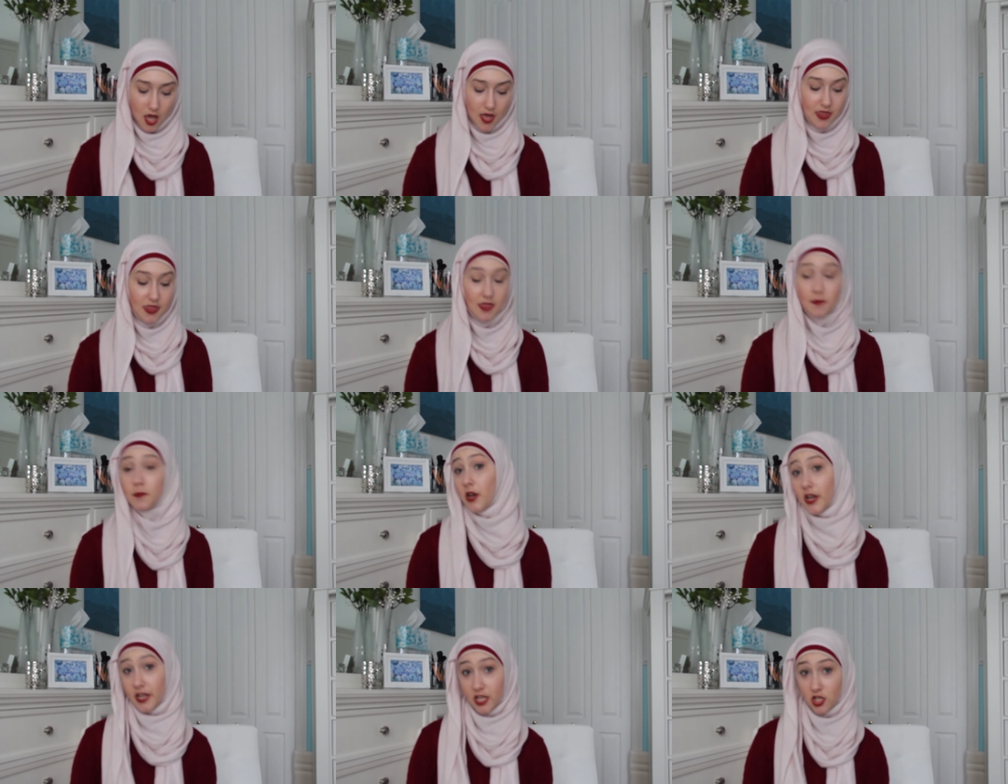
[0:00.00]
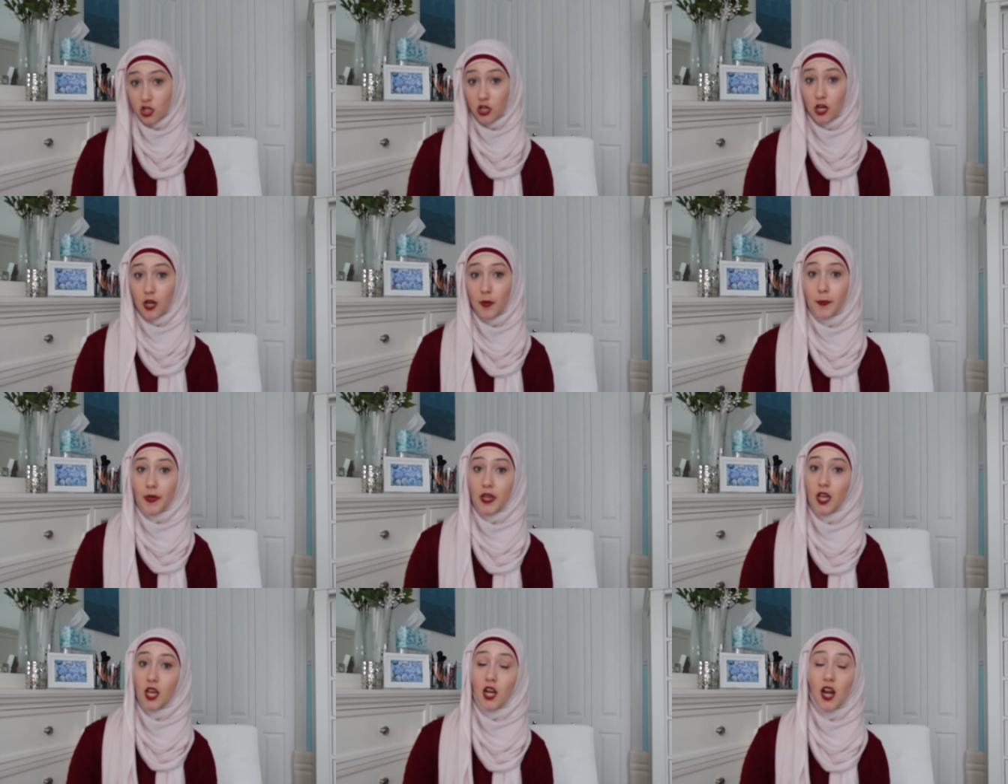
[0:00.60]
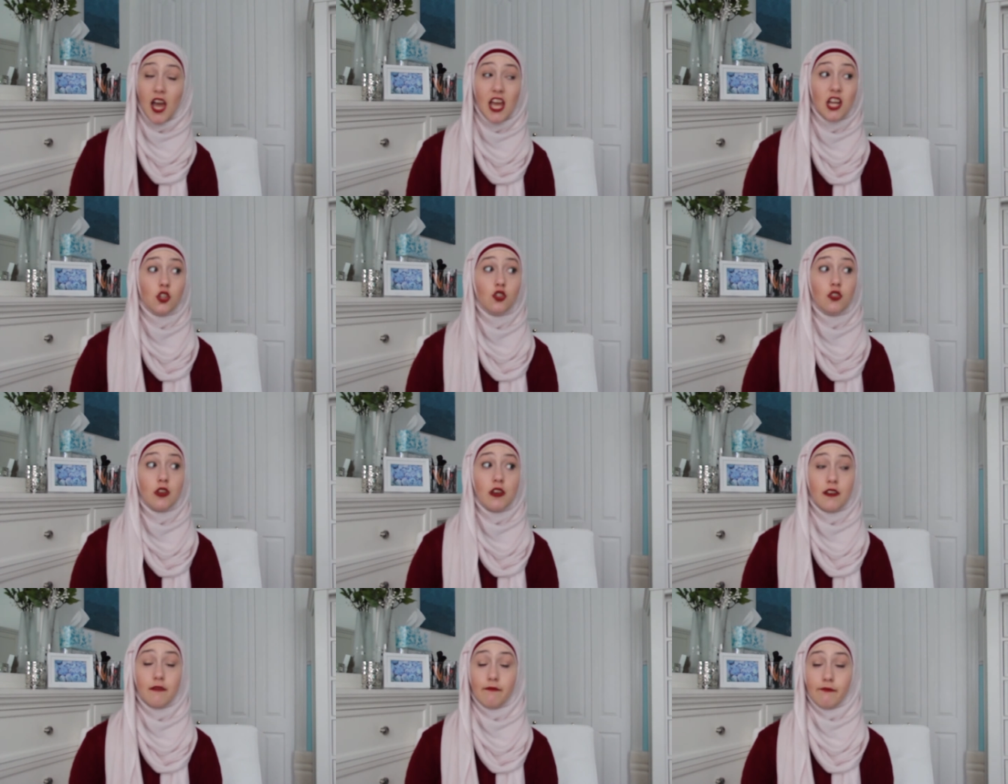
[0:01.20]
the Body Shop, and I
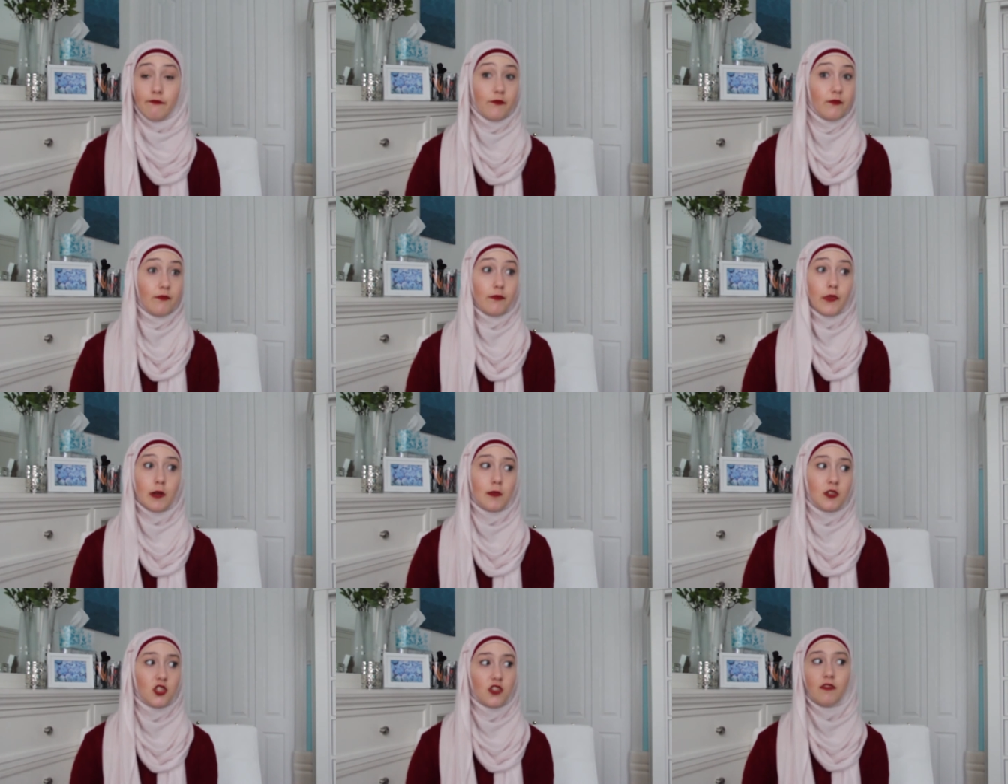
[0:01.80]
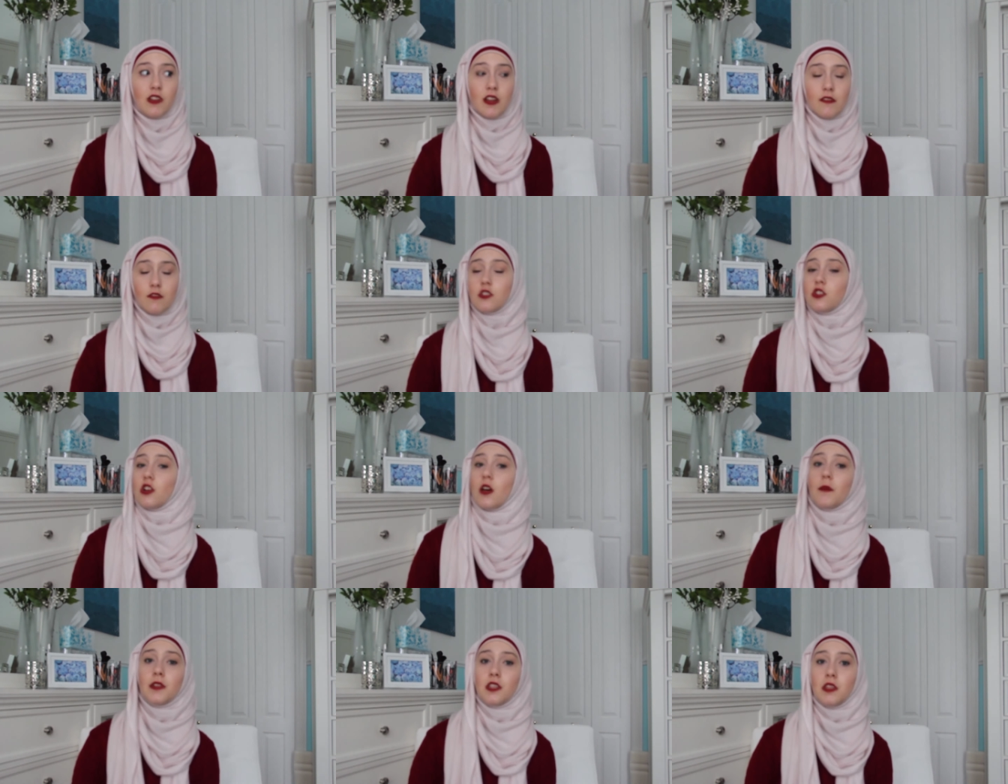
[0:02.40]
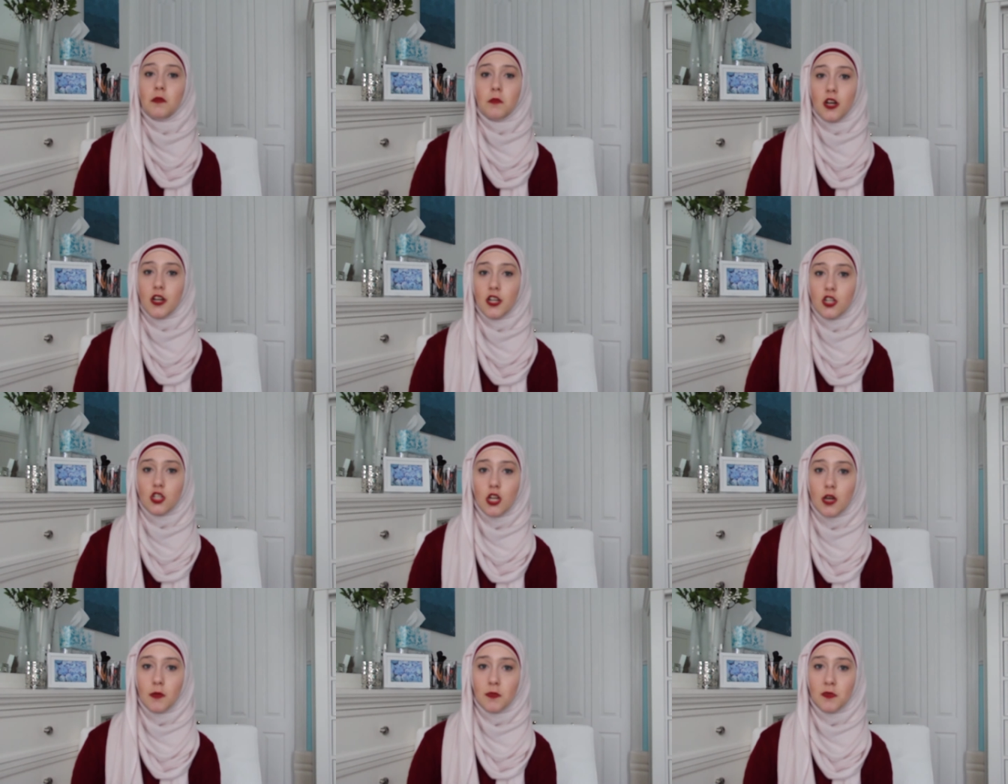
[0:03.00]
pretty much have never shopped at the Body
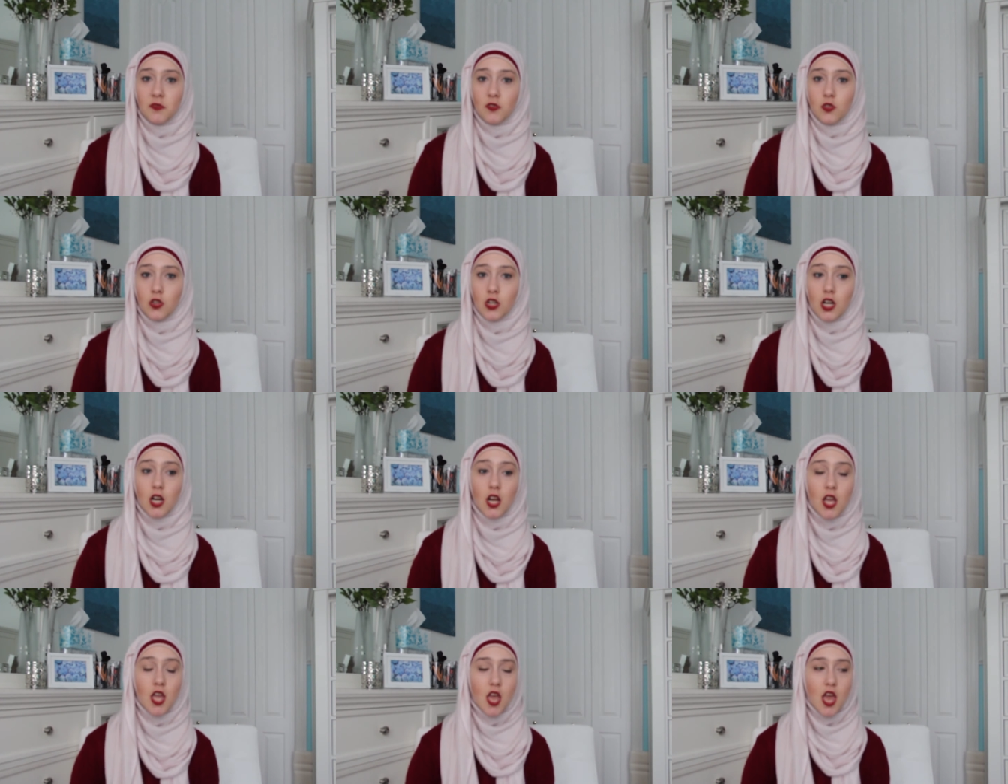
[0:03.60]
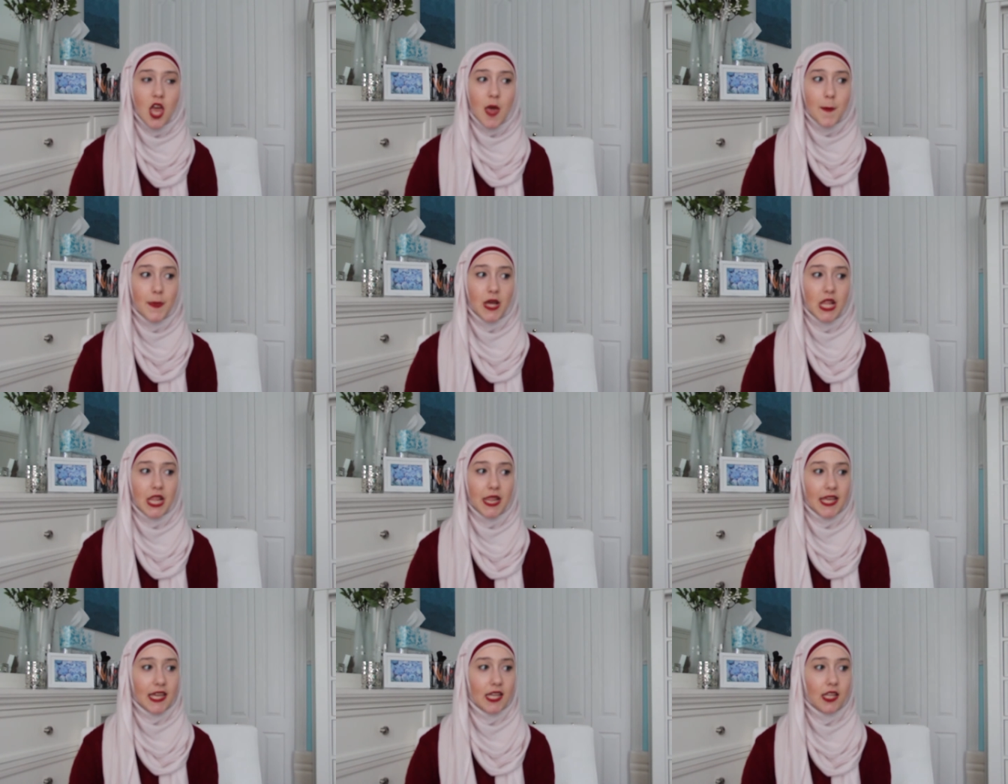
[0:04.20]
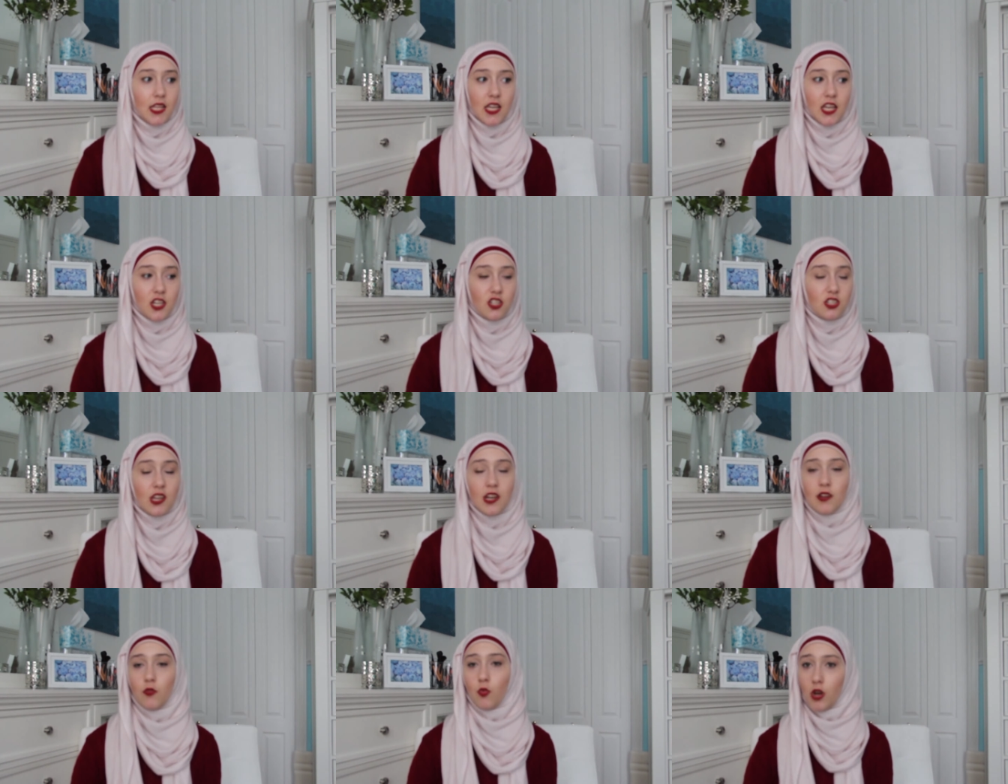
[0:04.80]
Shop before, but lately I just
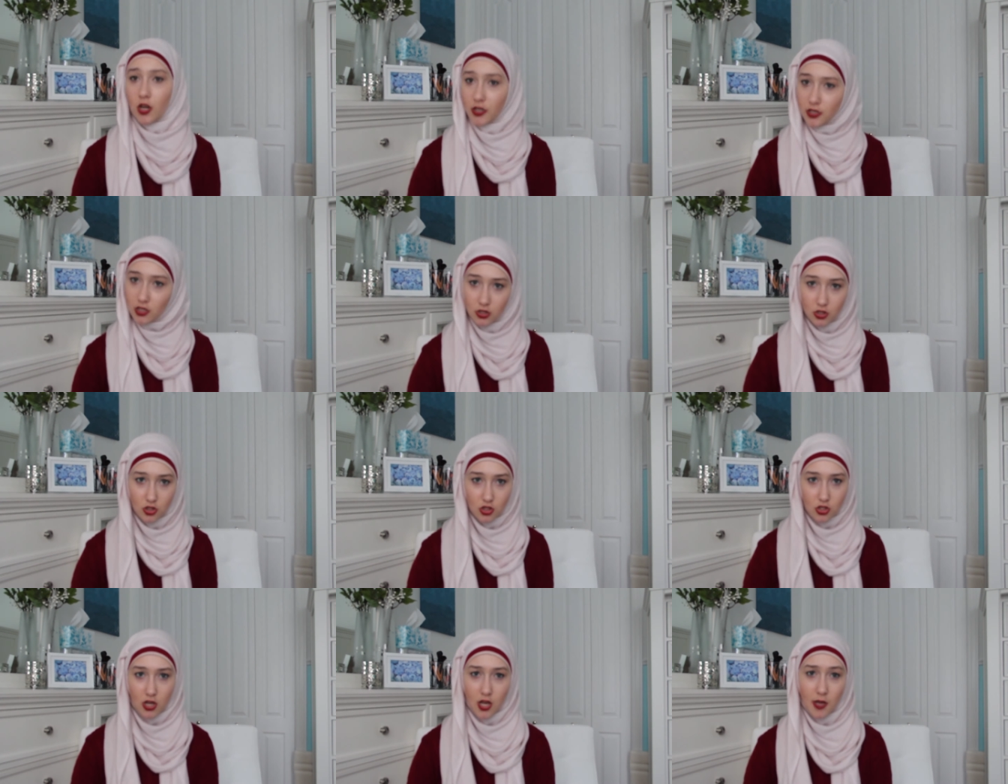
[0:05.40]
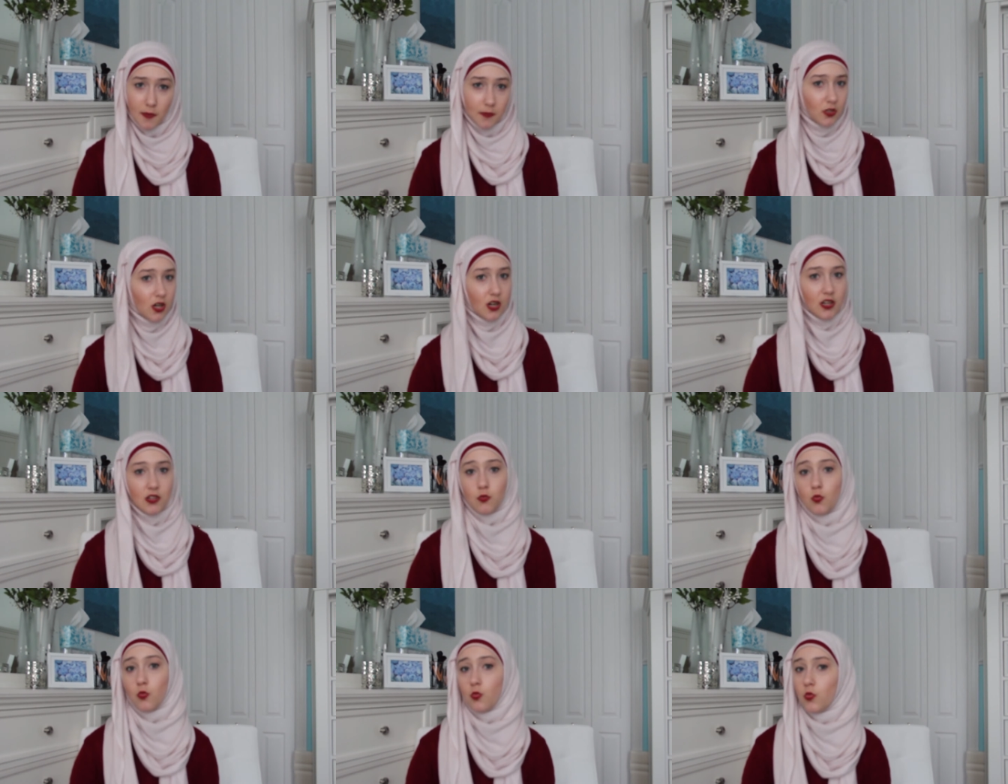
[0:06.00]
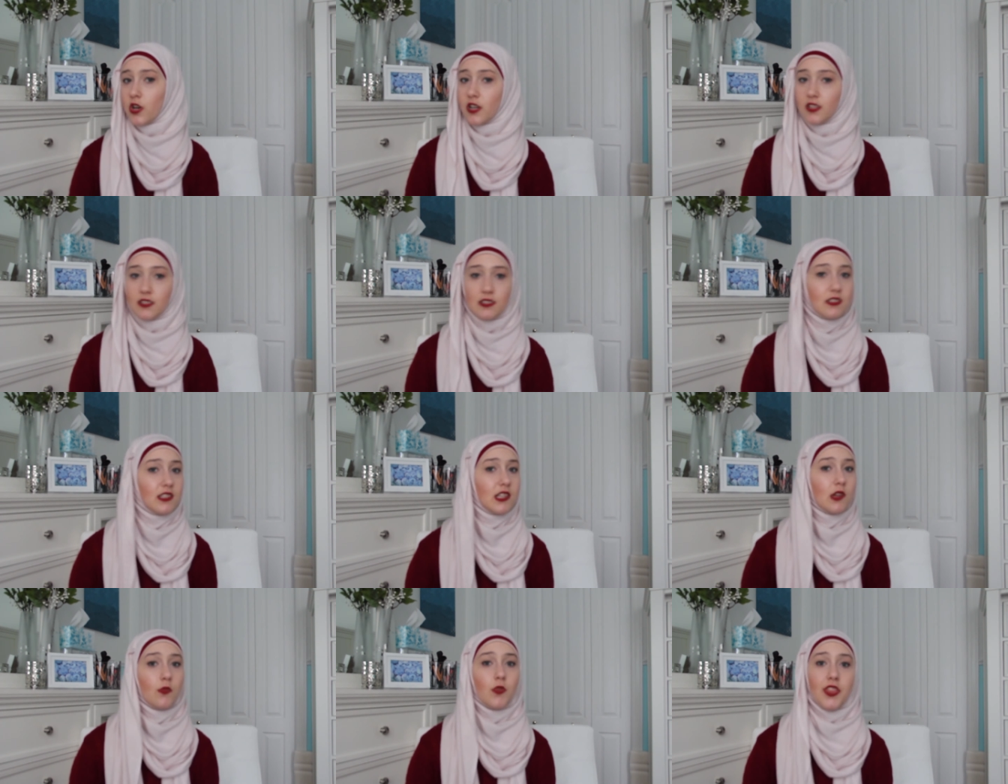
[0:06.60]
kind of walked in the shop, kind of wanted to
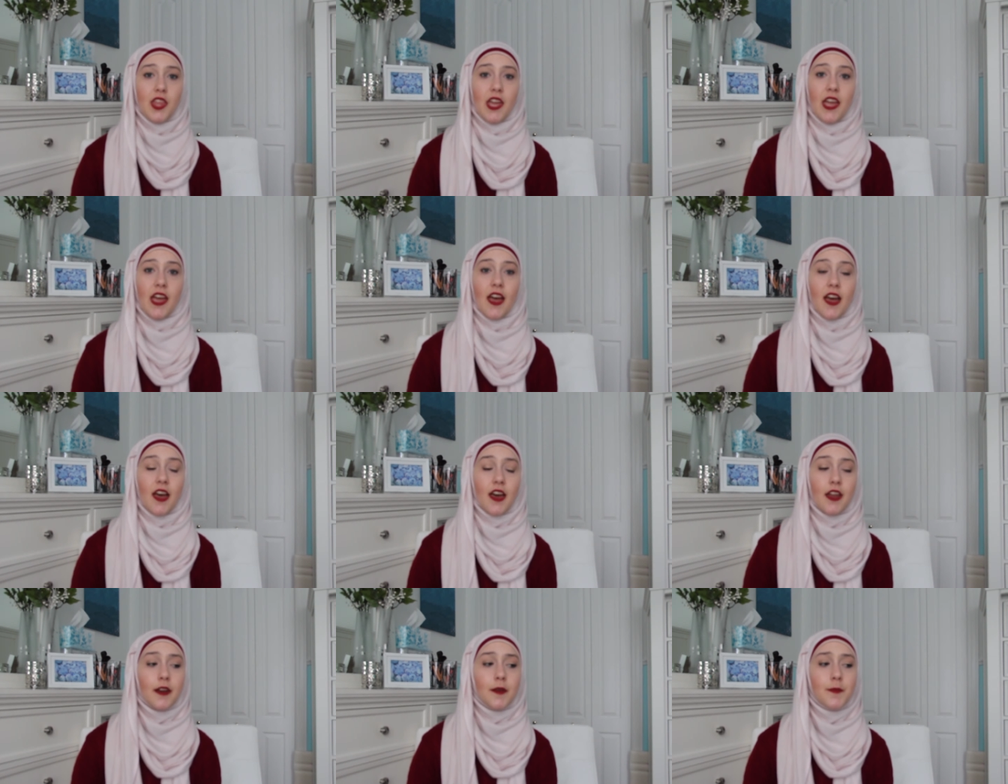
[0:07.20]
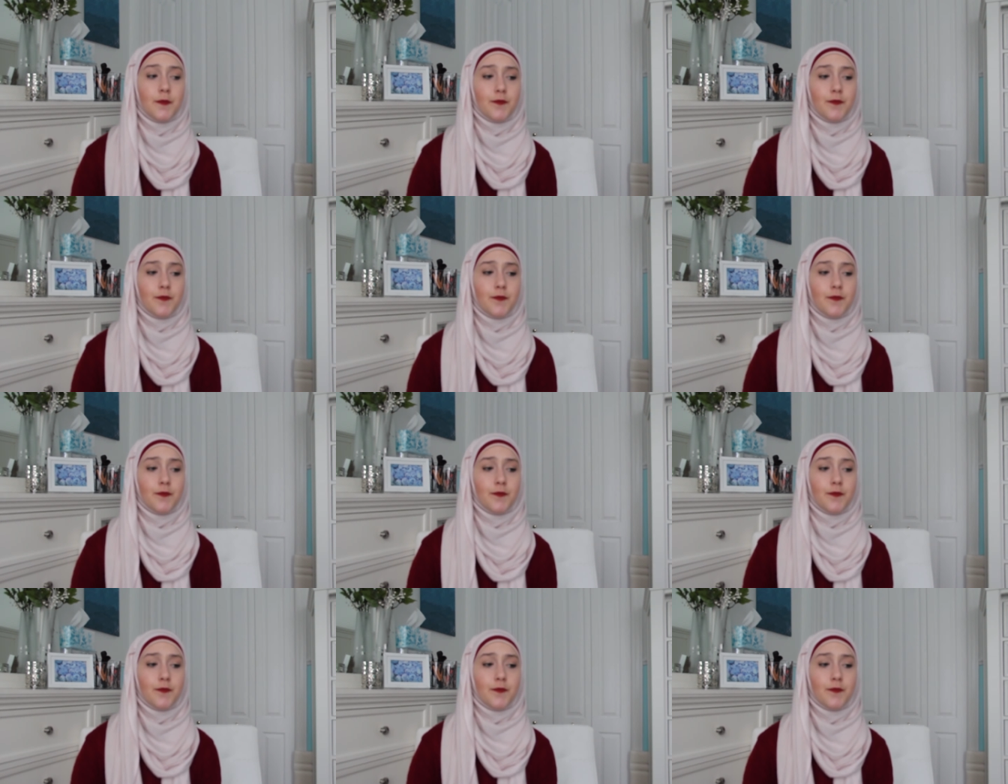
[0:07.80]
see what they had.